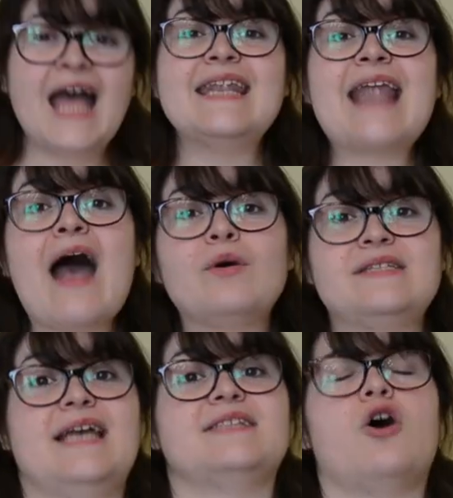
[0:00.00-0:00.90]

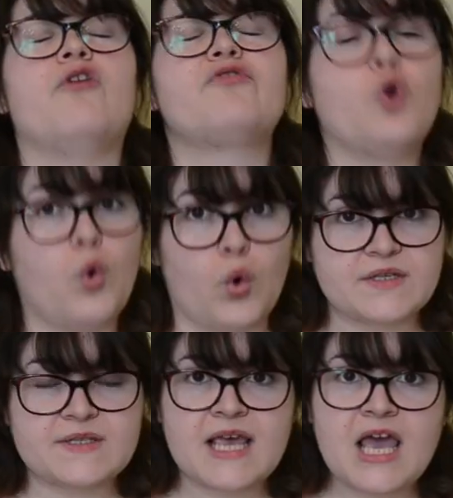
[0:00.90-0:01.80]
Nowadays, of
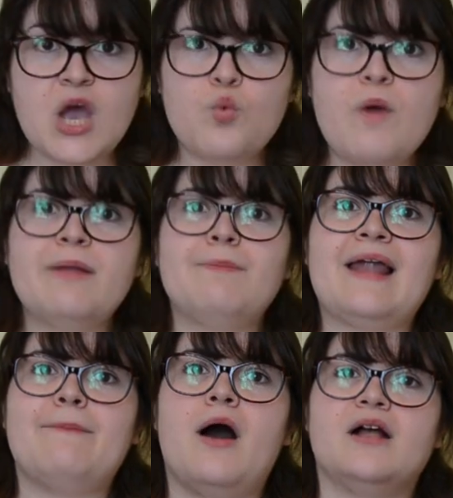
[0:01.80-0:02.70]
course, women
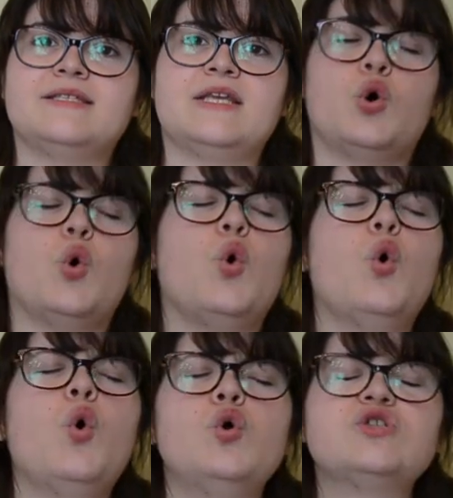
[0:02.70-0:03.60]
play parts in
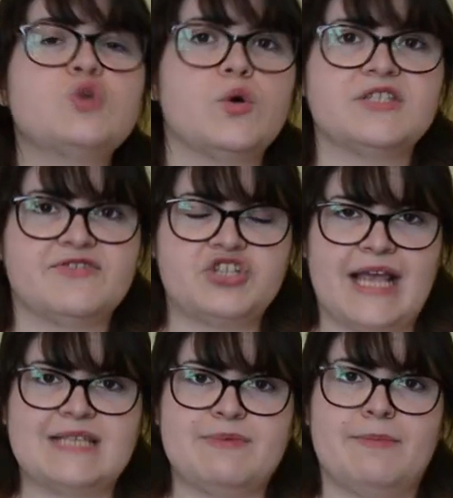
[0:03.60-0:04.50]
all sorts of
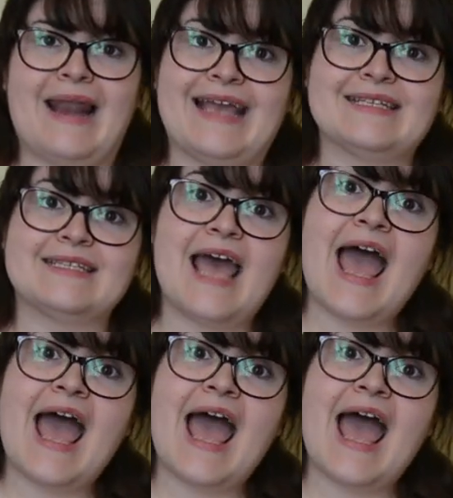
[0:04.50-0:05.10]
Shakespeare plays,